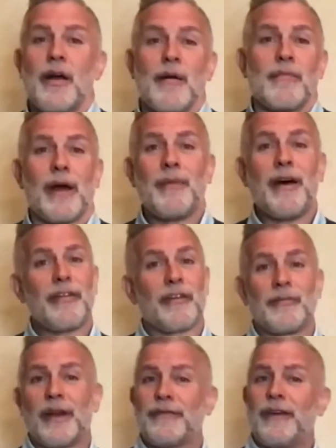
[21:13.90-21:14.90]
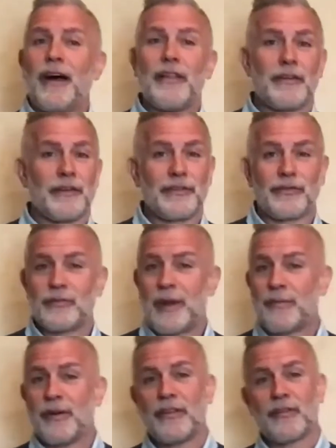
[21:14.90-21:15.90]
my mother, my father, it's through my
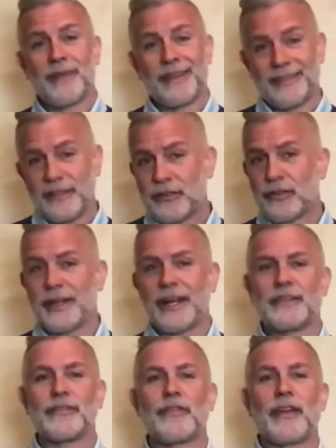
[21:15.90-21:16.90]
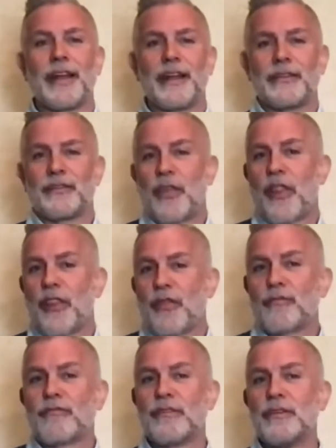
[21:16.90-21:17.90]
brother, my sister, it's
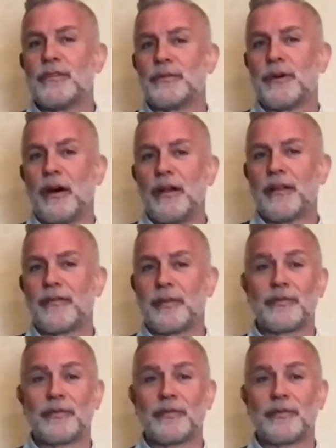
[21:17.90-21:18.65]
through all of them.